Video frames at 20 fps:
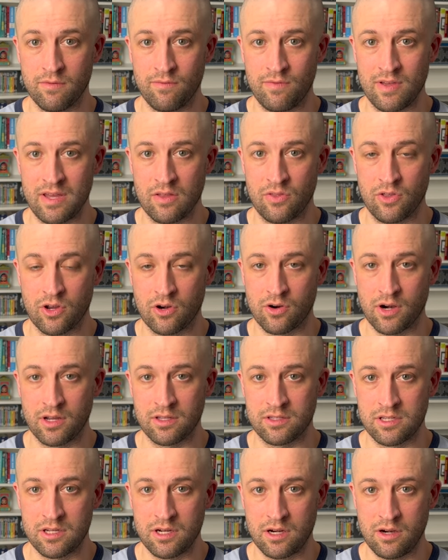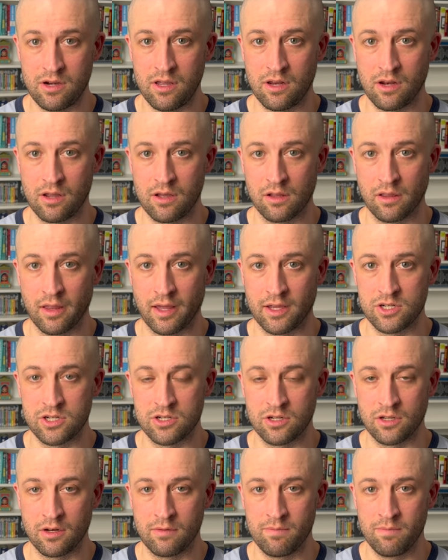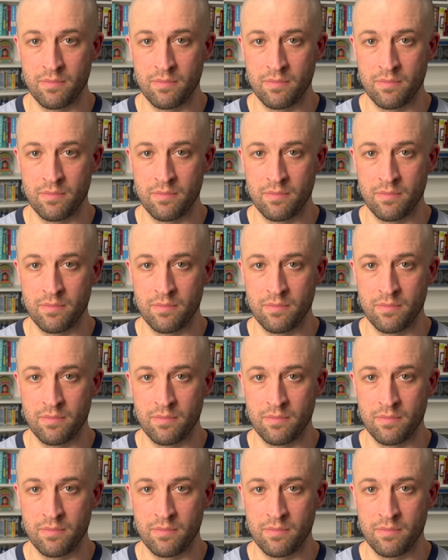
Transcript: via the Criterion Collection,